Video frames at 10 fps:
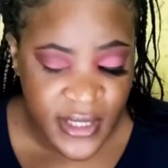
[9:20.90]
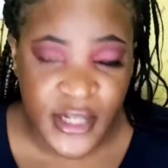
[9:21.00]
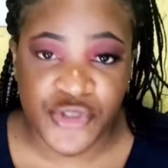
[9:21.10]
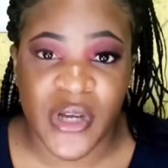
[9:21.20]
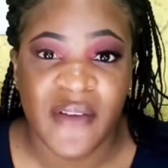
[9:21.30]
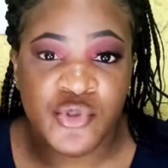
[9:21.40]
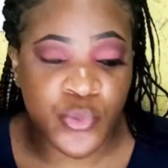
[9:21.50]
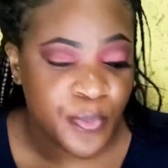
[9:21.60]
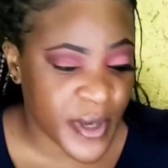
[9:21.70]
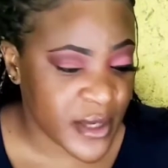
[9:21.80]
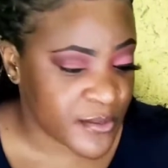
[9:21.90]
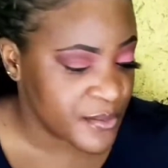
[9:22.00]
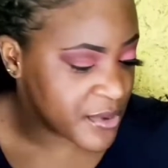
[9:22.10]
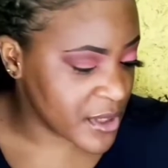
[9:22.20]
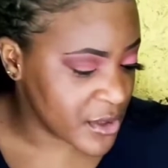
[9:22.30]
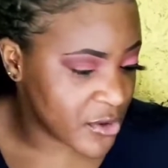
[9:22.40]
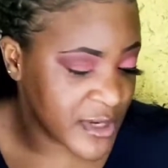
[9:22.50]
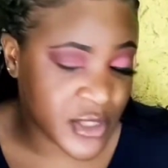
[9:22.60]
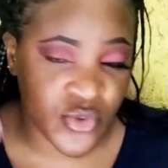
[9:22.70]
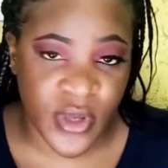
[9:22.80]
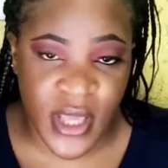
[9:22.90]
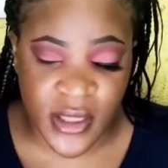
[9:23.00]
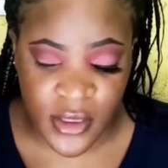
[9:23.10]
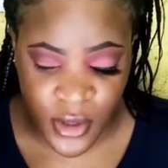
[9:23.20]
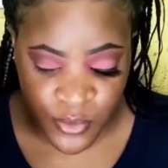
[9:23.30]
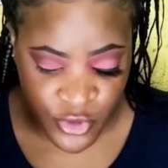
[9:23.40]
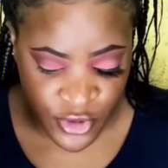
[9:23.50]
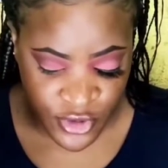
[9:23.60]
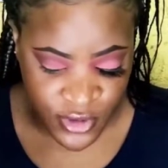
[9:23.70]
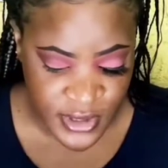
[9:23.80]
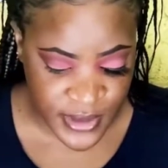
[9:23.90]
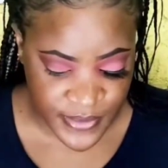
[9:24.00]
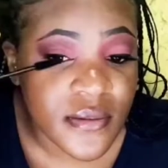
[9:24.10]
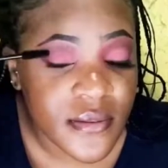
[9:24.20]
that you have to pay in order to get the product.